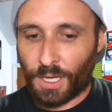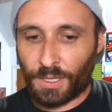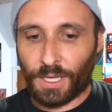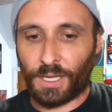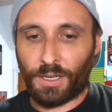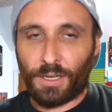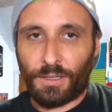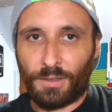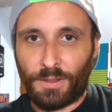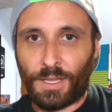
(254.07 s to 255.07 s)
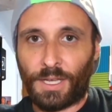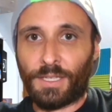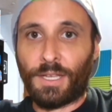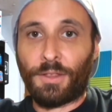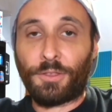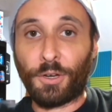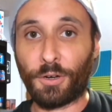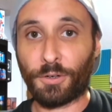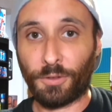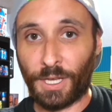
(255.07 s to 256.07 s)
And then that
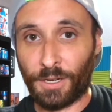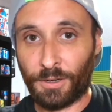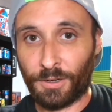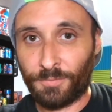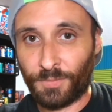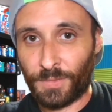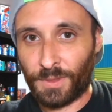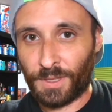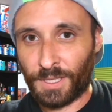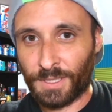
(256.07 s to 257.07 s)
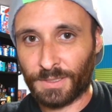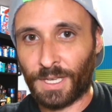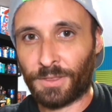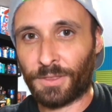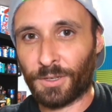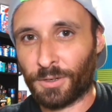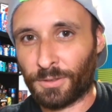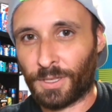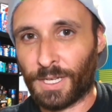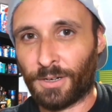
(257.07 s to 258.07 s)
third layer. It's that
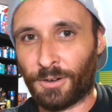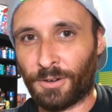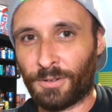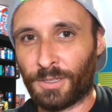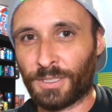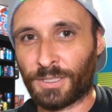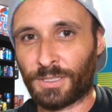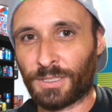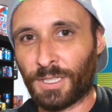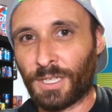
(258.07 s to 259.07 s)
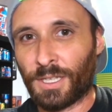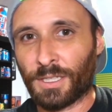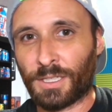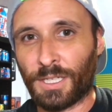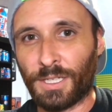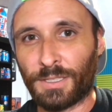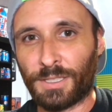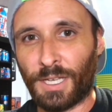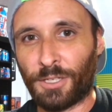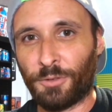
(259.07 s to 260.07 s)
third layer. It's the
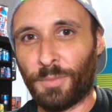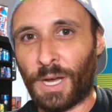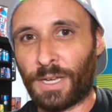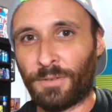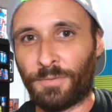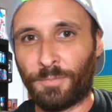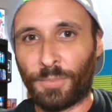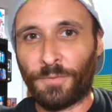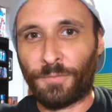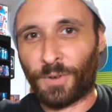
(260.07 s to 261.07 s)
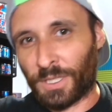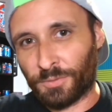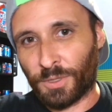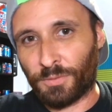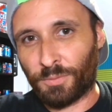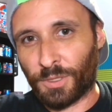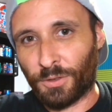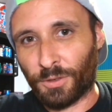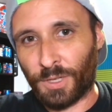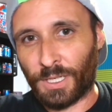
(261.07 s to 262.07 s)
kids that you might have been friends with when
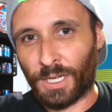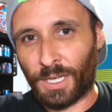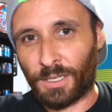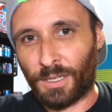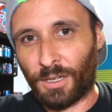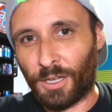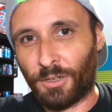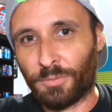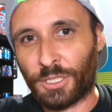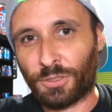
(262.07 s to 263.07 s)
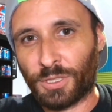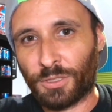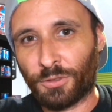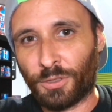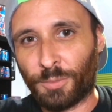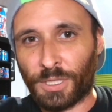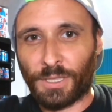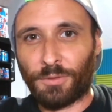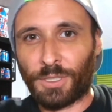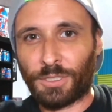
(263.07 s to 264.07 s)
you were like in elementary school, but
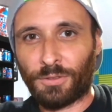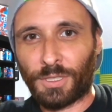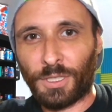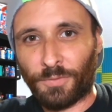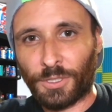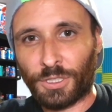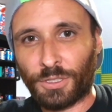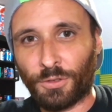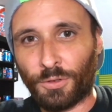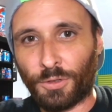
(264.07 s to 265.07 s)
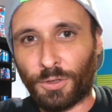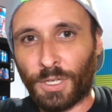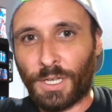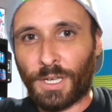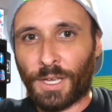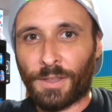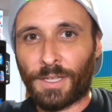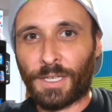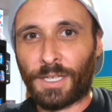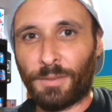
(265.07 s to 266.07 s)
then they went to a different school, and
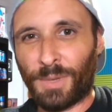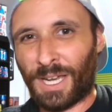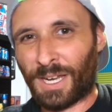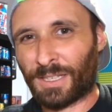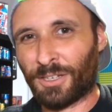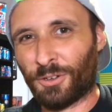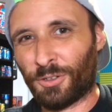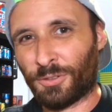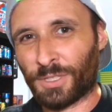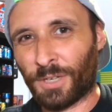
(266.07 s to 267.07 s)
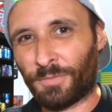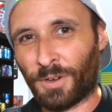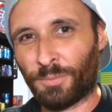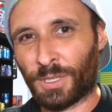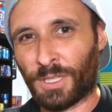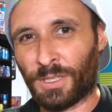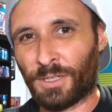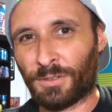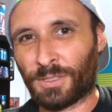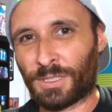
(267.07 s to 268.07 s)
then they came back, and they were a little different, but then
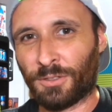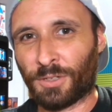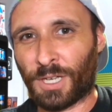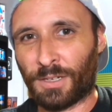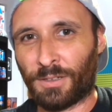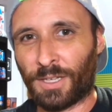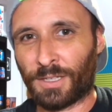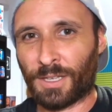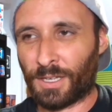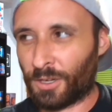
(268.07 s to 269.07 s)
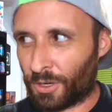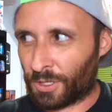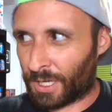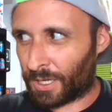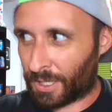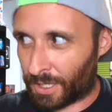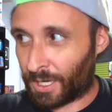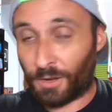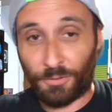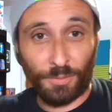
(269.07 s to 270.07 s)
there was still kind of like that, oh, yeah,
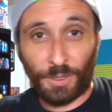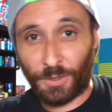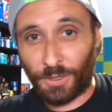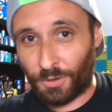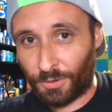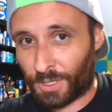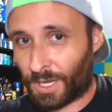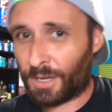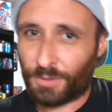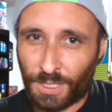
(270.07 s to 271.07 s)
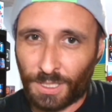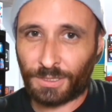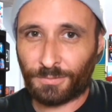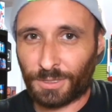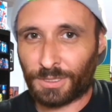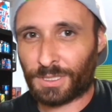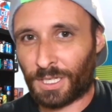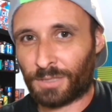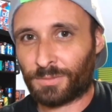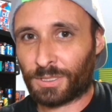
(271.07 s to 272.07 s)
hey, I remember you. Yeah, we had some good
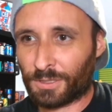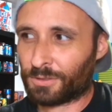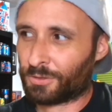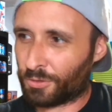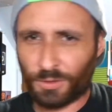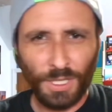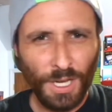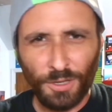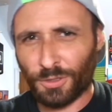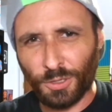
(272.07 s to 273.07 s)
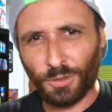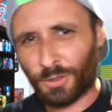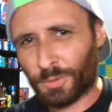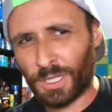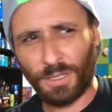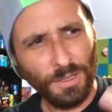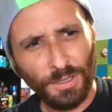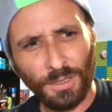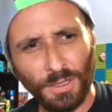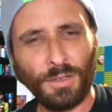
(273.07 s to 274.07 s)
times. Things are cool. Yeah, you're cool, man.
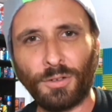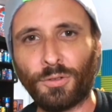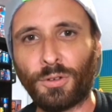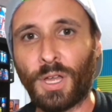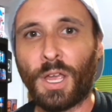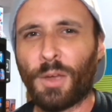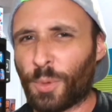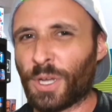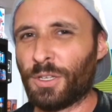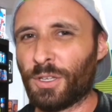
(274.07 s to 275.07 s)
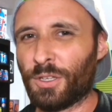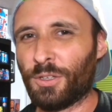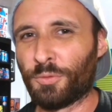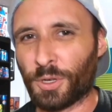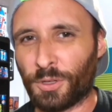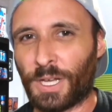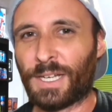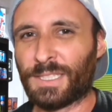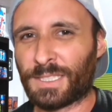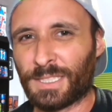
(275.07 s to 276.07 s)
Oh, yeah, you're cool. But you
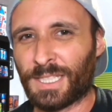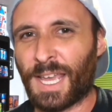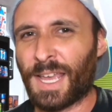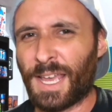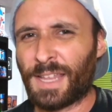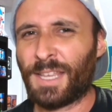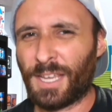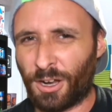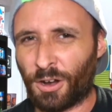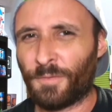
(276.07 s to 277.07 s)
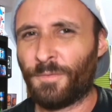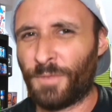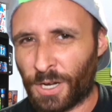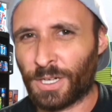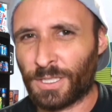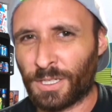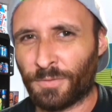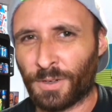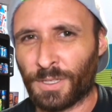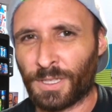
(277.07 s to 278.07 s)
realize they are very
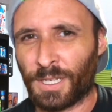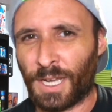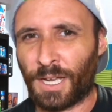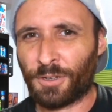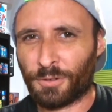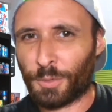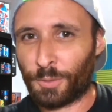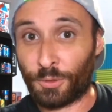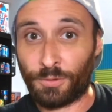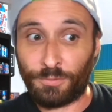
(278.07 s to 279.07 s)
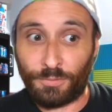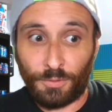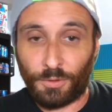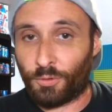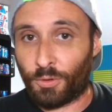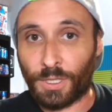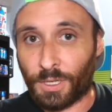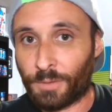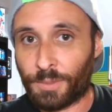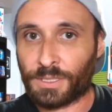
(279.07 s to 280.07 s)
different than how you remember
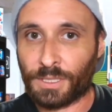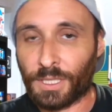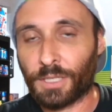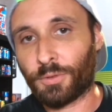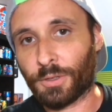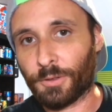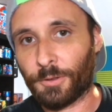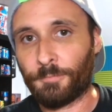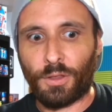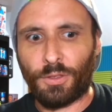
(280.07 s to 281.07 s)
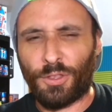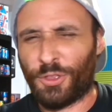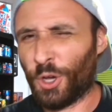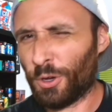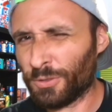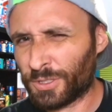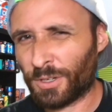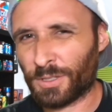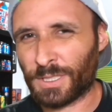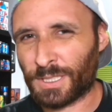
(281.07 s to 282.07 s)
growing up as a kid with them. Those
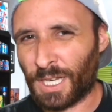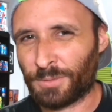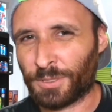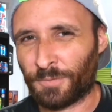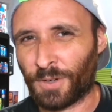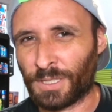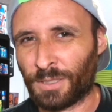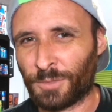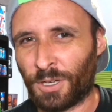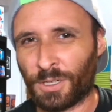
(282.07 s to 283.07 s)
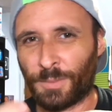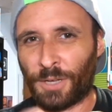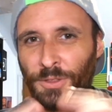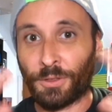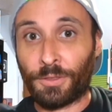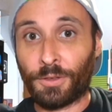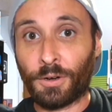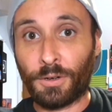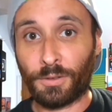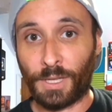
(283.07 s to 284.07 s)
are the types of friends I'm talking about, the
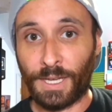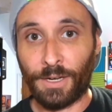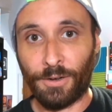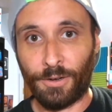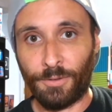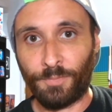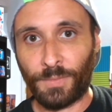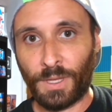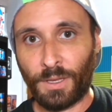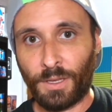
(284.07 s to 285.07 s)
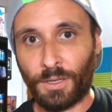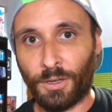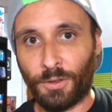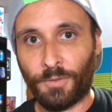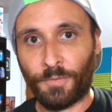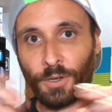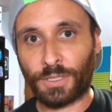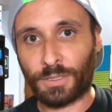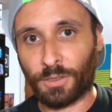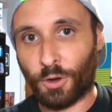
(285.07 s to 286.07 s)
third layer. You know, the
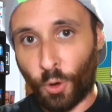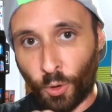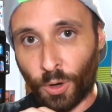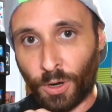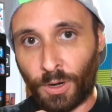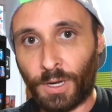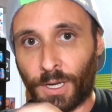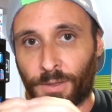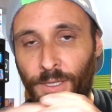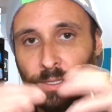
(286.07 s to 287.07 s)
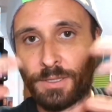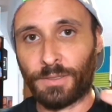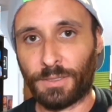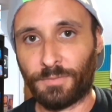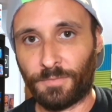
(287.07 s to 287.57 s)
first core and then the